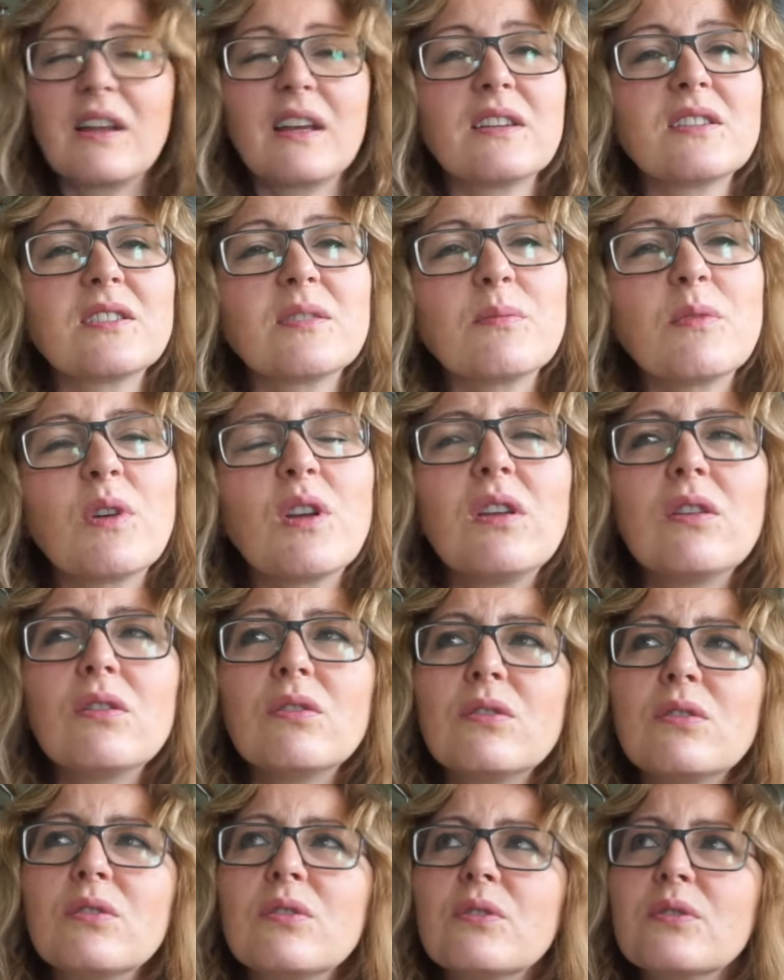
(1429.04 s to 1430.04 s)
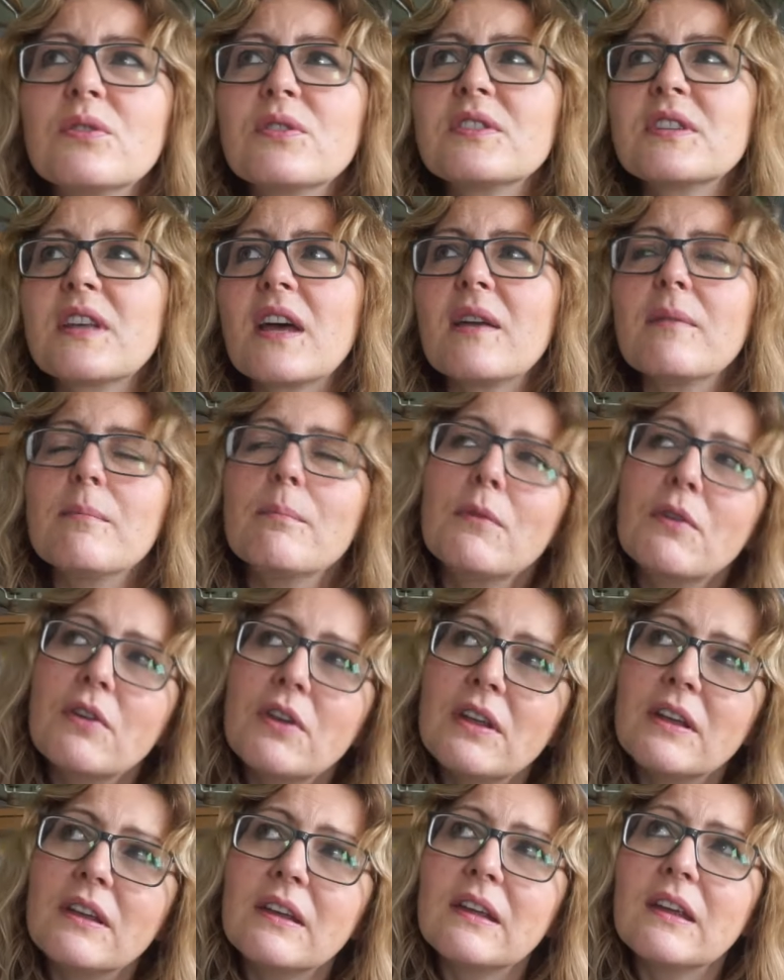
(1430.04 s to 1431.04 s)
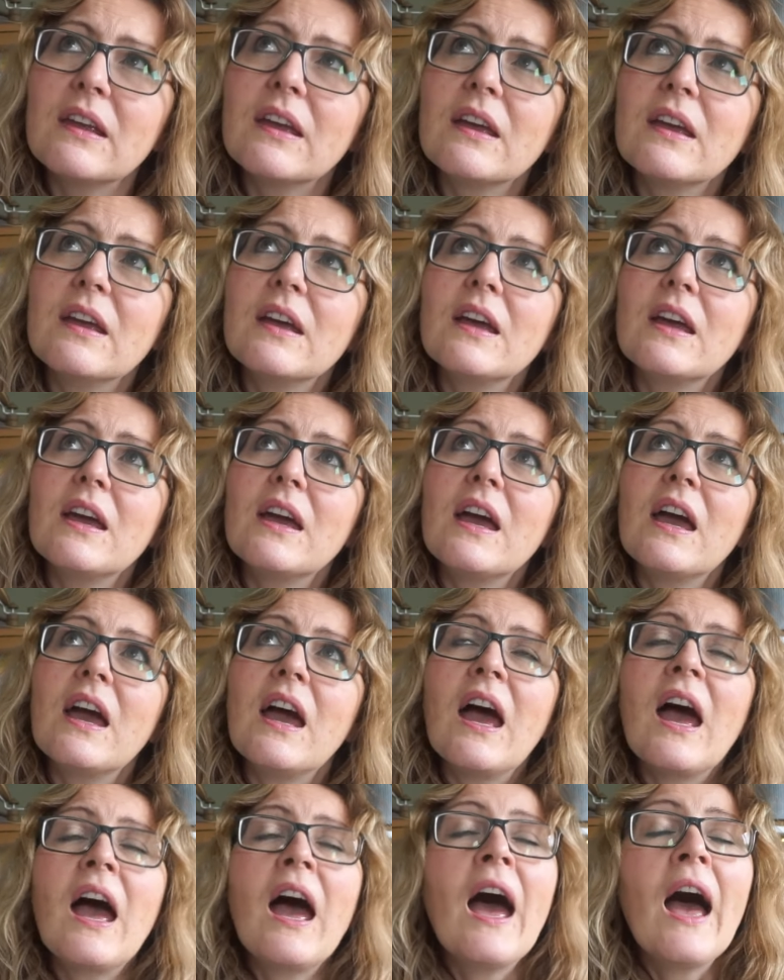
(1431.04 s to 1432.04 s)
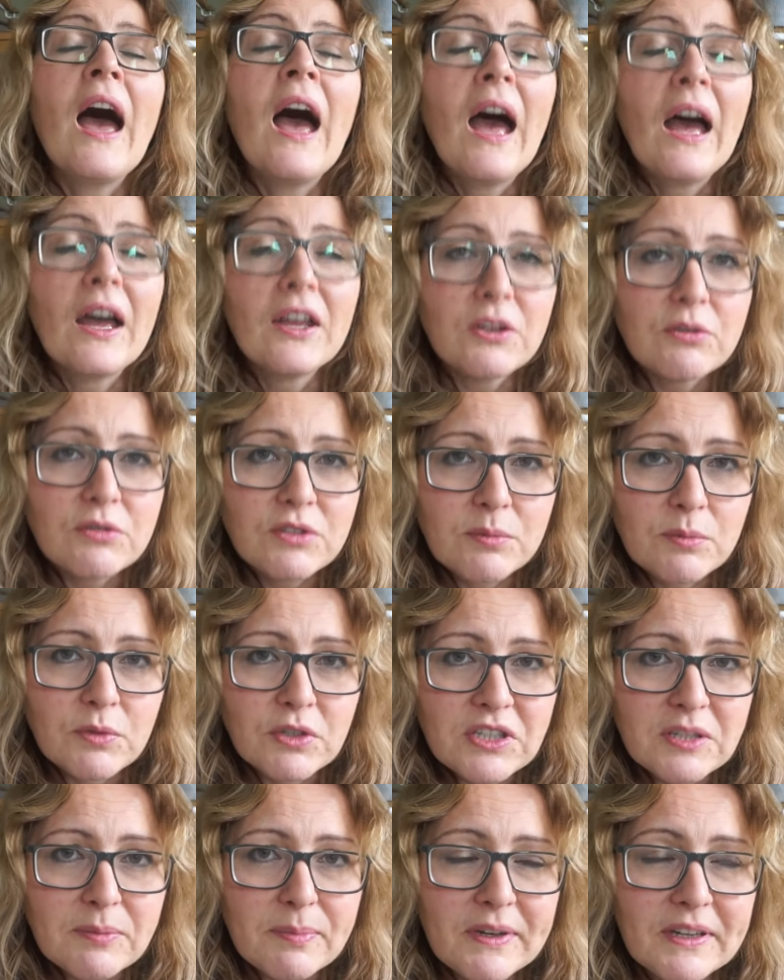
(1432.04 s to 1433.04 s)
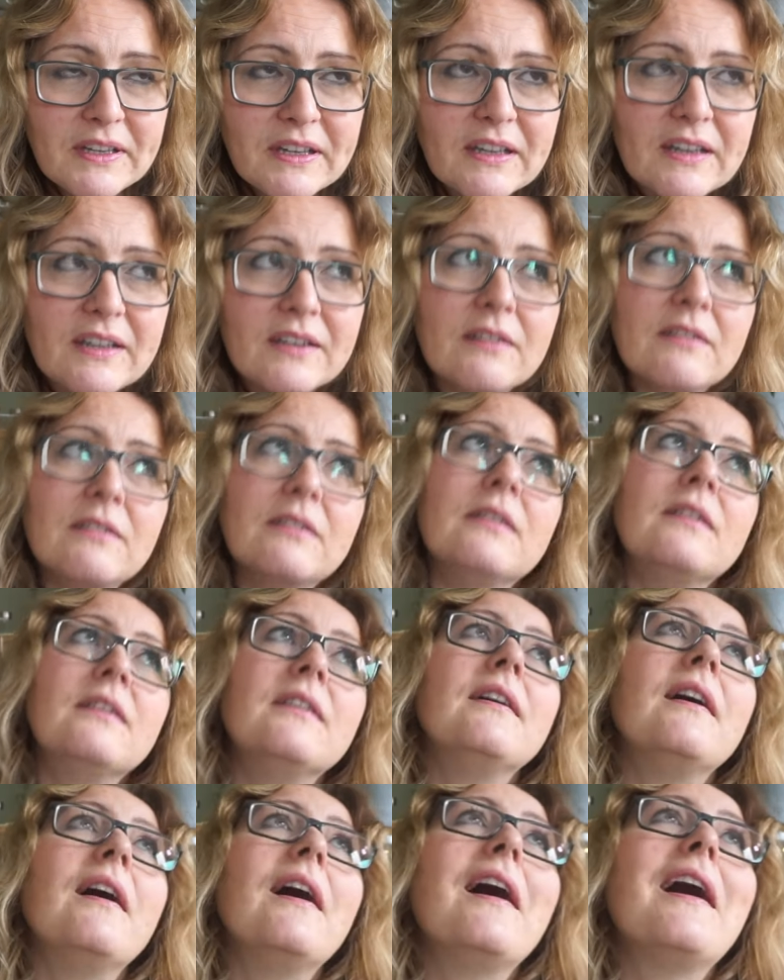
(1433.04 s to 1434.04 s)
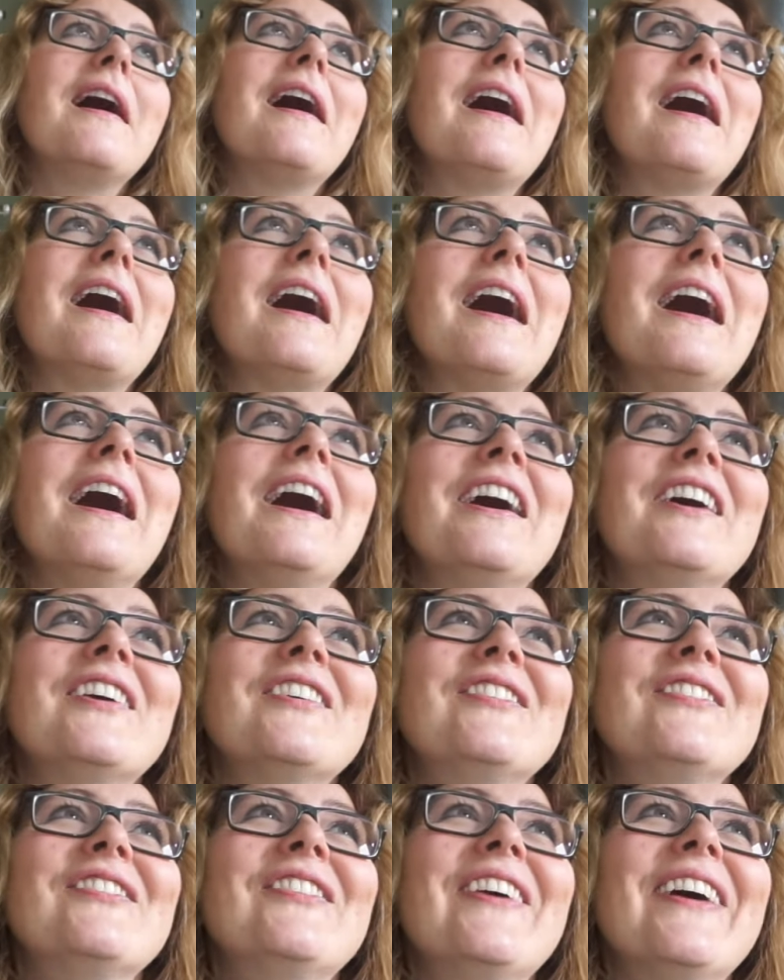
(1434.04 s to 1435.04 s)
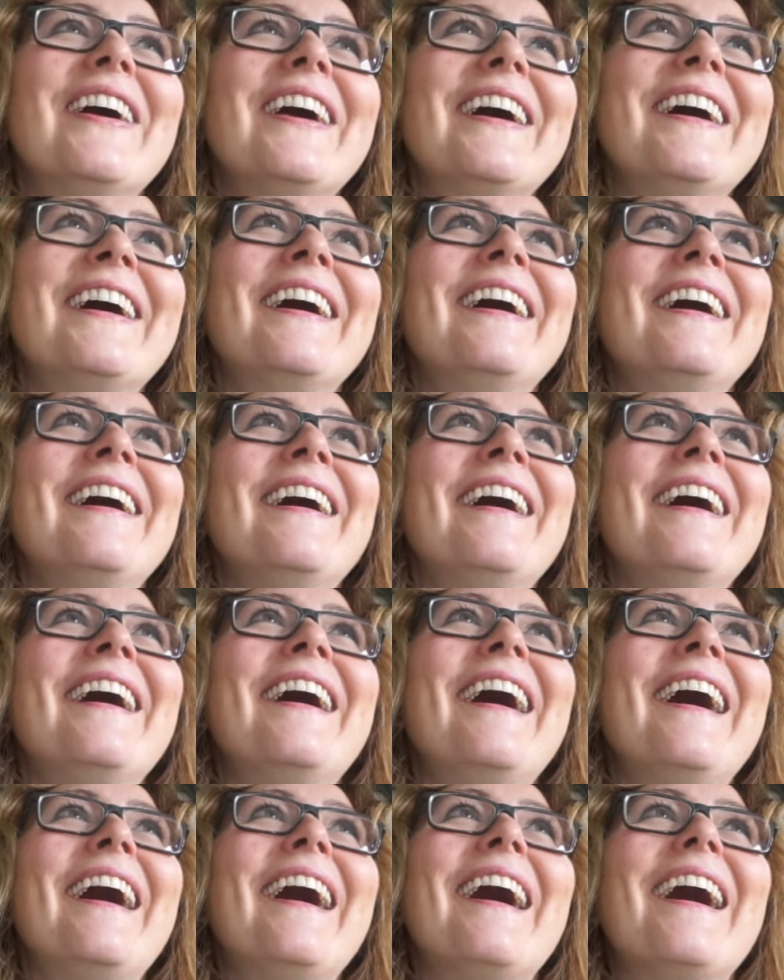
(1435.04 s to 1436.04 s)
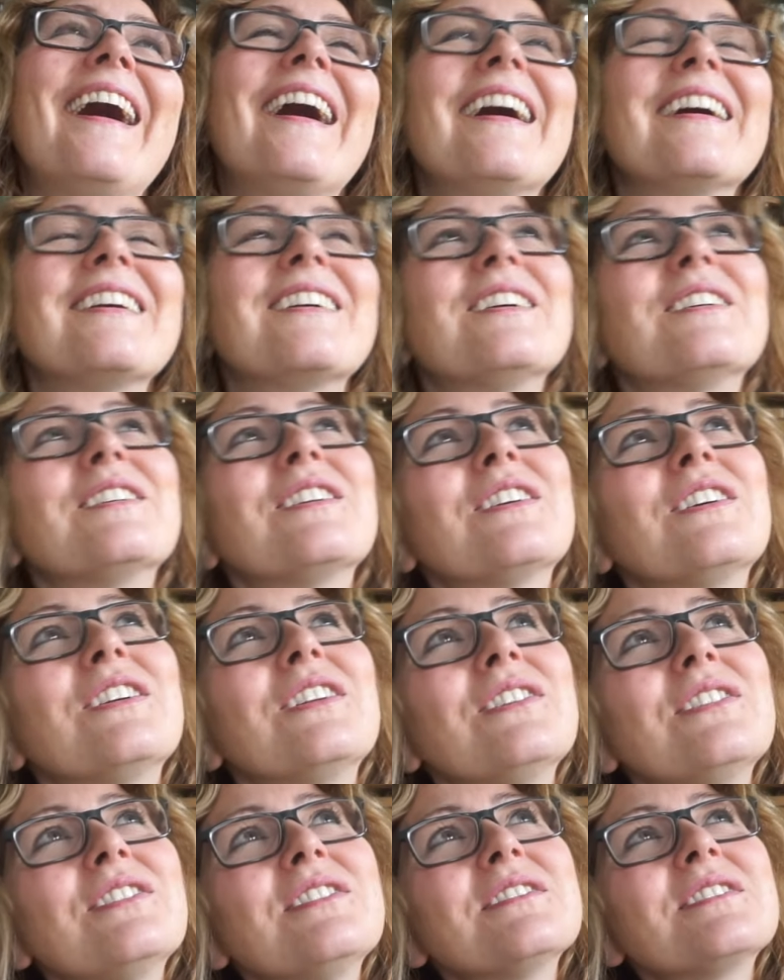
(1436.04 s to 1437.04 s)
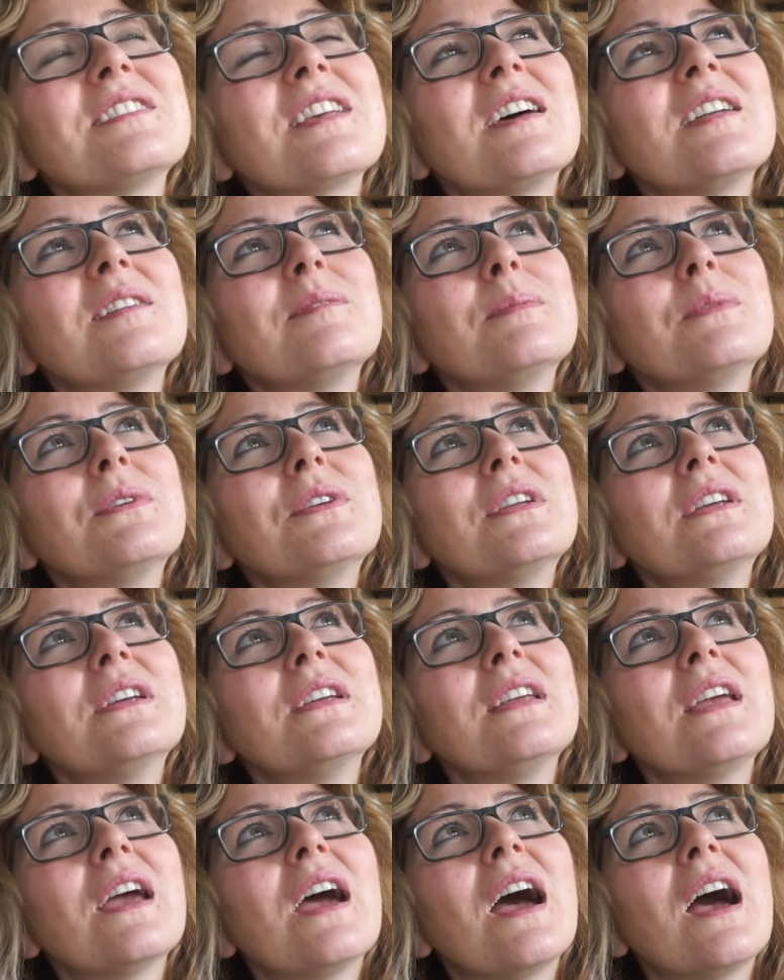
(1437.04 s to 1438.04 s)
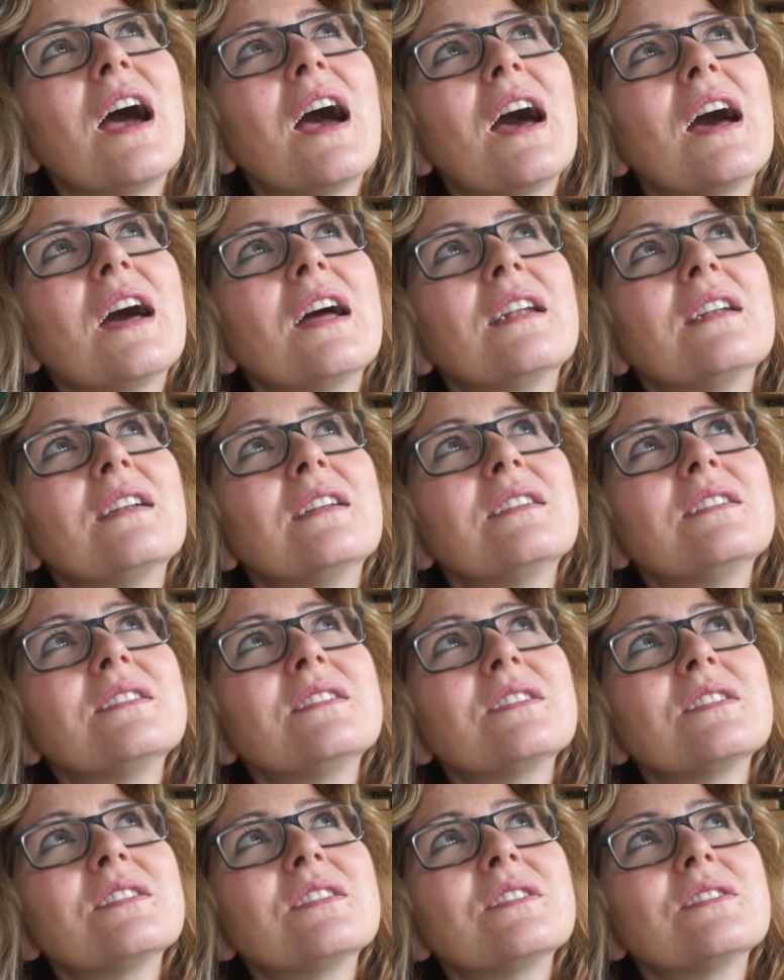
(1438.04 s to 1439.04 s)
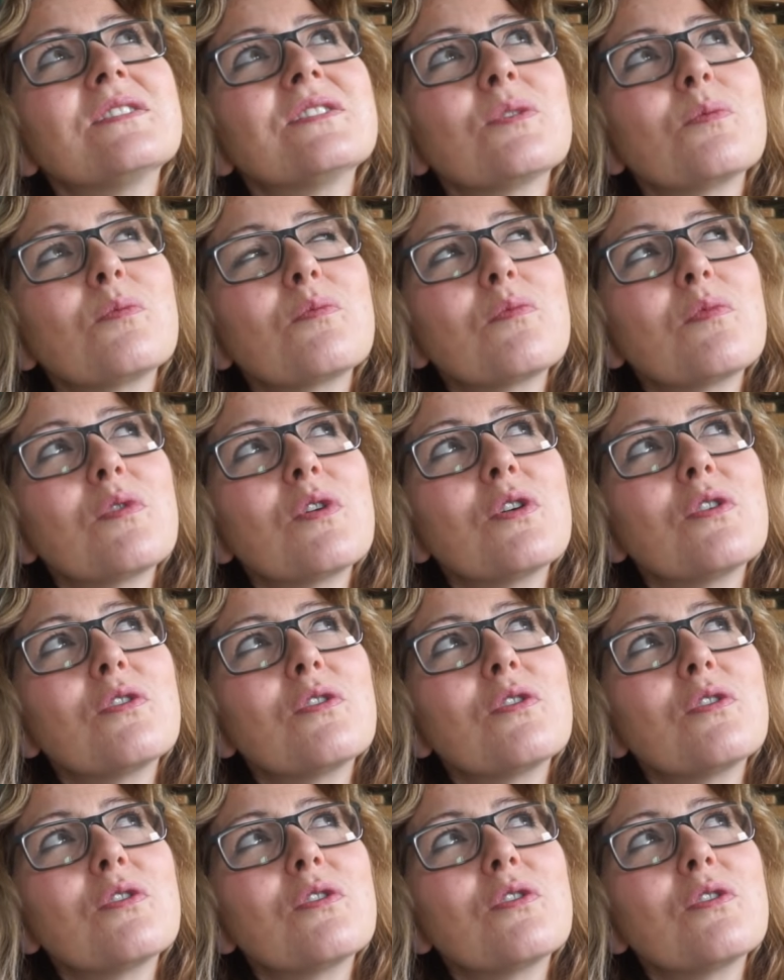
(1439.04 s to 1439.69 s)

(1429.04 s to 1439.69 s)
like some clothes and money. I used the money to buy yarn. um, I got clothes and money and some